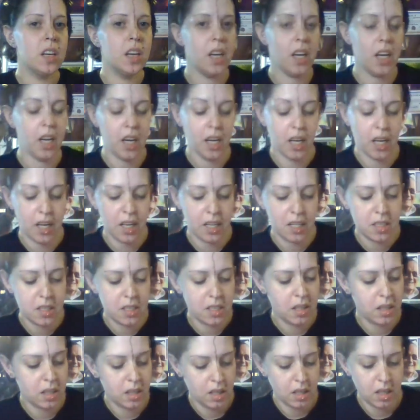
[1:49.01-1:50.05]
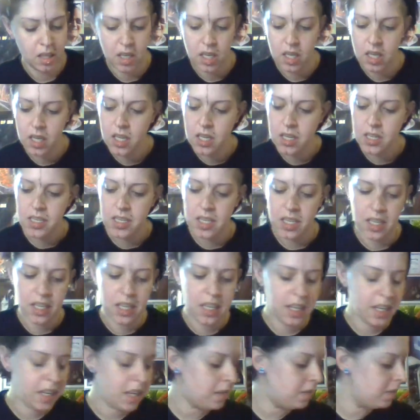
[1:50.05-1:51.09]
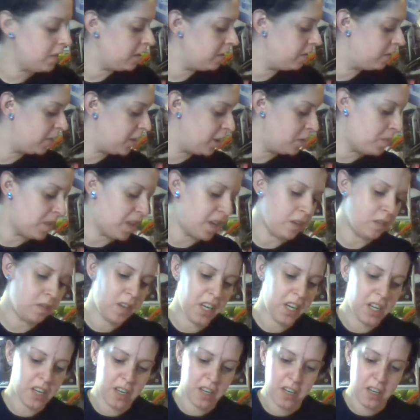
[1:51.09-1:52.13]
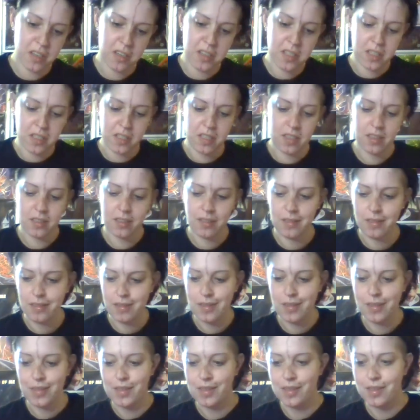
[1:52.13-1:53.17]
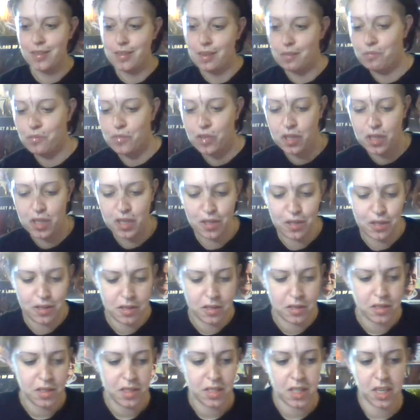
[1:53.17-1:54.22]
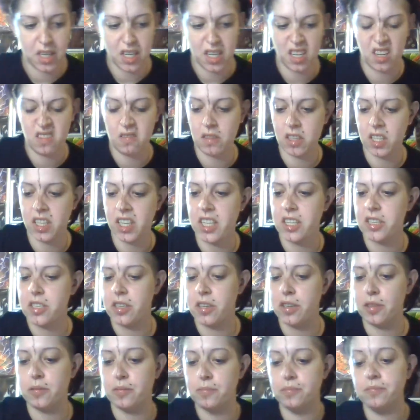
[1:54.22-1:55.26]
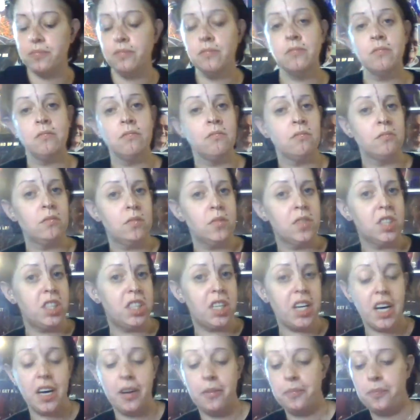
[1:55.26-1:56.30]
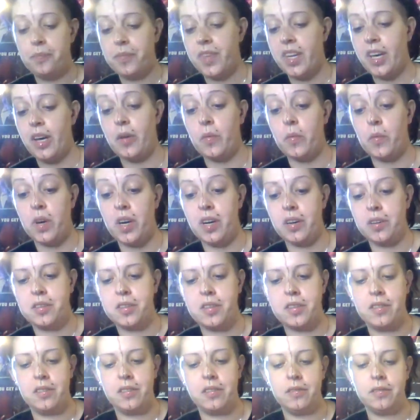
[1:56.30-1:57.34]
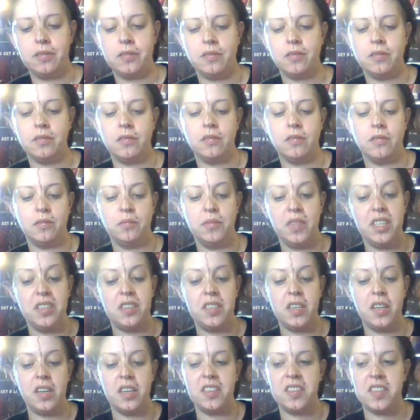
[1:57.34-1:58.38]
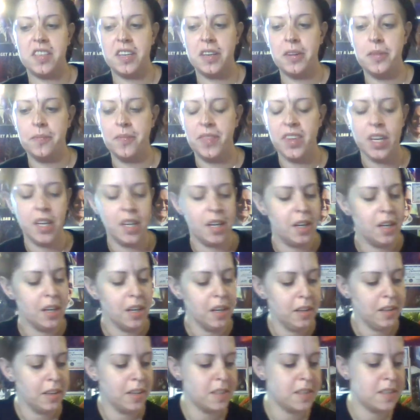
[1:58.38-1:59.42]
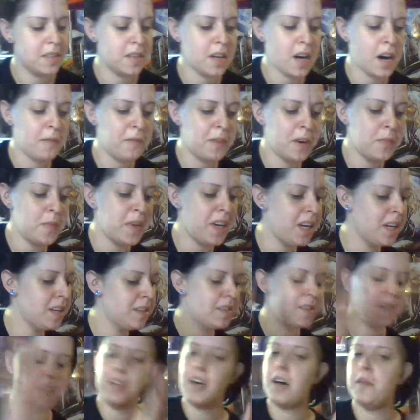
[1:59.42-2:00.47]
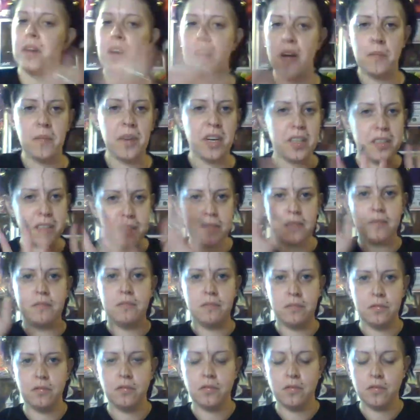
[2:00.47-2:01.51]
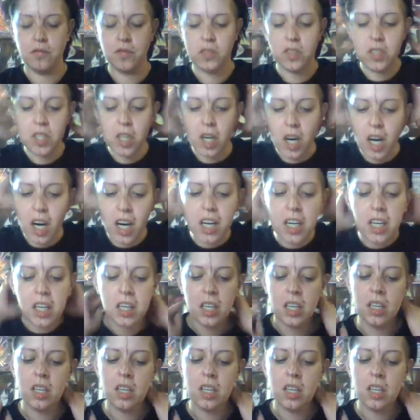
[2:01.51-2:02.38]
And to give the female readers someone to kind of relate to. Which, hey, it worked. I mean, seriously. Let's stop for a minute. Stop comic books. Talk